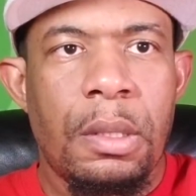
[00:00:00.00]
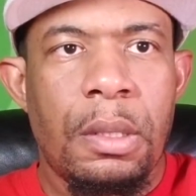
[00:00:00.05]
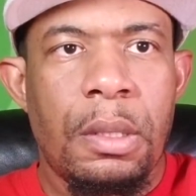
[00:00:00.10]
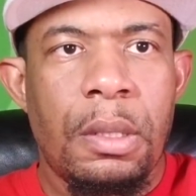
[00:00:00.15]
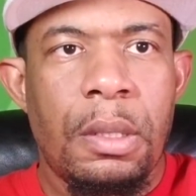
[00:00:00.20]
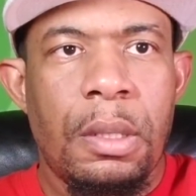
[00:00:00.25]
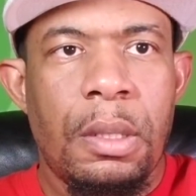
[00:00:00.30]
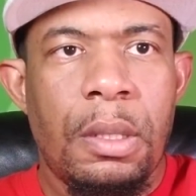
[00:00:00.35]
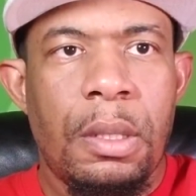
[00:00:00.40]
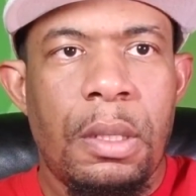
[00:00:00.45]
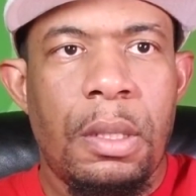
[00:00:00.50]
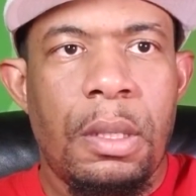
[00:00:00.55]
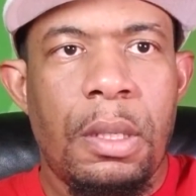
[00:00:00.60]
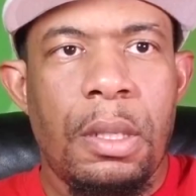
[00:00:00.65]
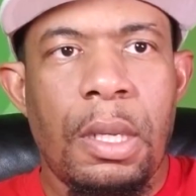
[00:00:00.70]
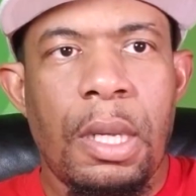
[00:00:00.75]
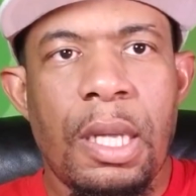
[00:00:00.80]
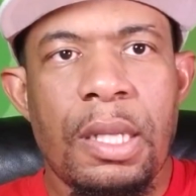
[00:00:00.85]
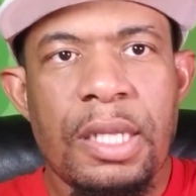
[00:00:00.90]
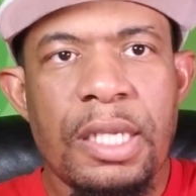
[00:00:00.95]
Okay.
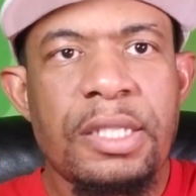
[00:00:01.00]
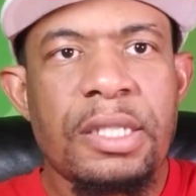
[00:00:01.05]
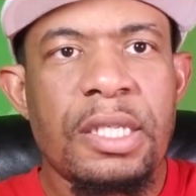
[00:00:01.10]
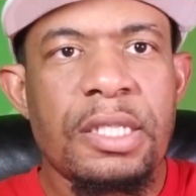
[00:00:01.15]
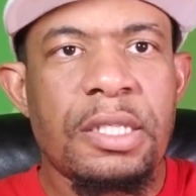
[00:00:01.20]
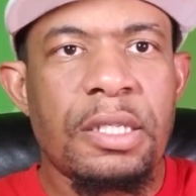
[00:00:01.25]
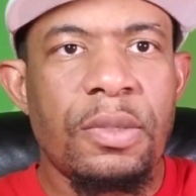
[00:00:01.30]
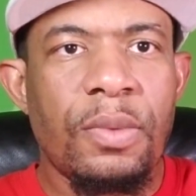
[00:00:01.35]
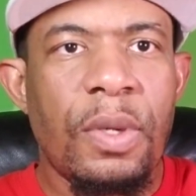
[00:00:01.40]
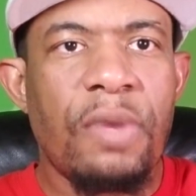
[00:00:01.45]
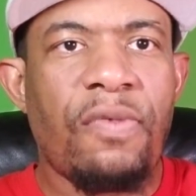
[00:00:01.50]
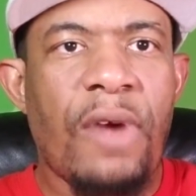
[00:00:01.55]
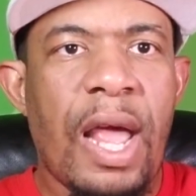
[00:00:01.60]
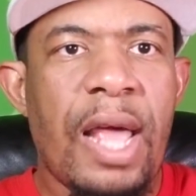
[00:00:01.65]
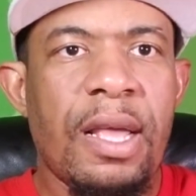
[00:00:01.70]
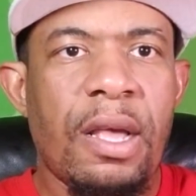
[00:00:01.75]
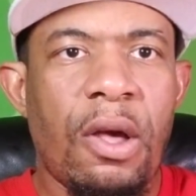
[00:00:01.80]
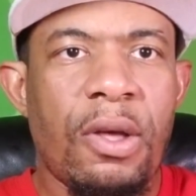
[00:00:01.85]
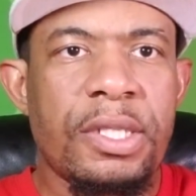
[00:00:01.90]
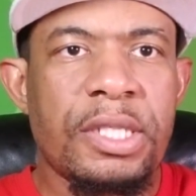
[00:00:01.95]
And let's listen to what
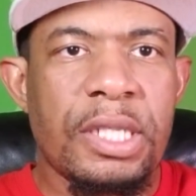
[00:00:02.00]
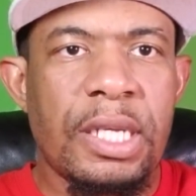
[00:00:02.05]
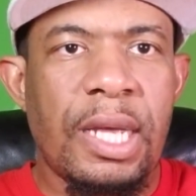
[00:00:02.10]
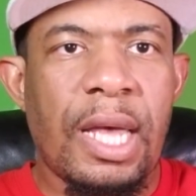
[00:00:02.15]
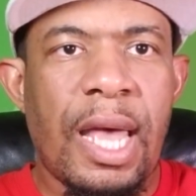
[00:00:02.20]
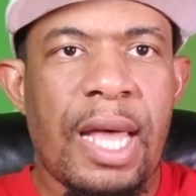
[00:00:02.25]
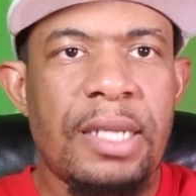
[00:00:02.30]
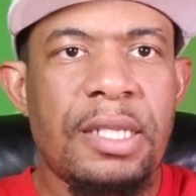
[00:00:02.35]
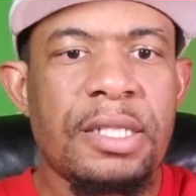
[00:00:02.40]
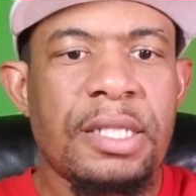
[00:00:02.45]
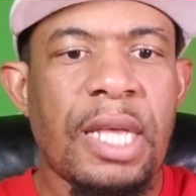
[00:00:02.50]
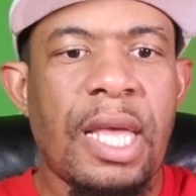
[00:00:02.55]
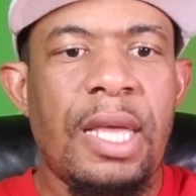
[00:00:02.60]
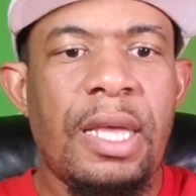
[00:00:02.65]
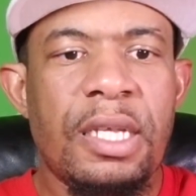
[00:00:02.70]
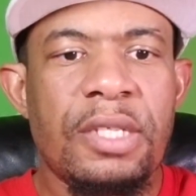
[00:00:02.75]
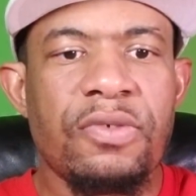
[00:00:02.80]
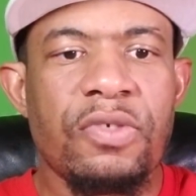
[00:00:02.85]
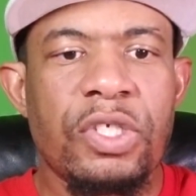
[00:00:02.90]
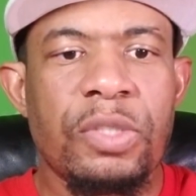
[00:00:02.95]
Ryan Garcia had to say,
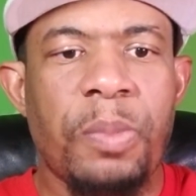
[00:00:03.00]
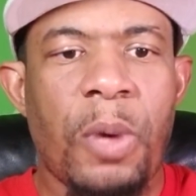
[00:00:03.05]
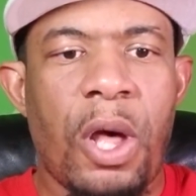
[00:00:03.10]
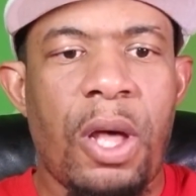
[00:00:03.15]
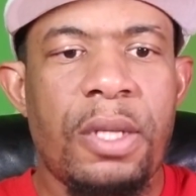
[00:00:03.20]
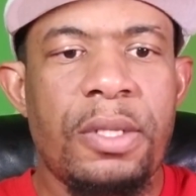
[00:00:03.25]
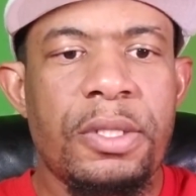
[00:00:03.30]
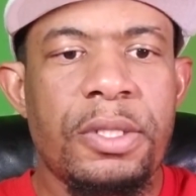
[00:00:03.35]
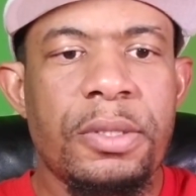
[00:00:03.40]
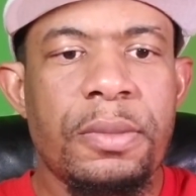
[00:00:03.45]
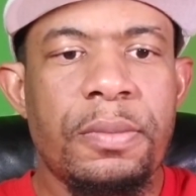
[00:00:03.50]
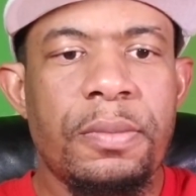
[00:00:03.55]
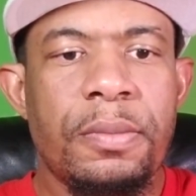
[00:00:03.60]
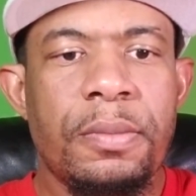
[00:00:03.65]
his response.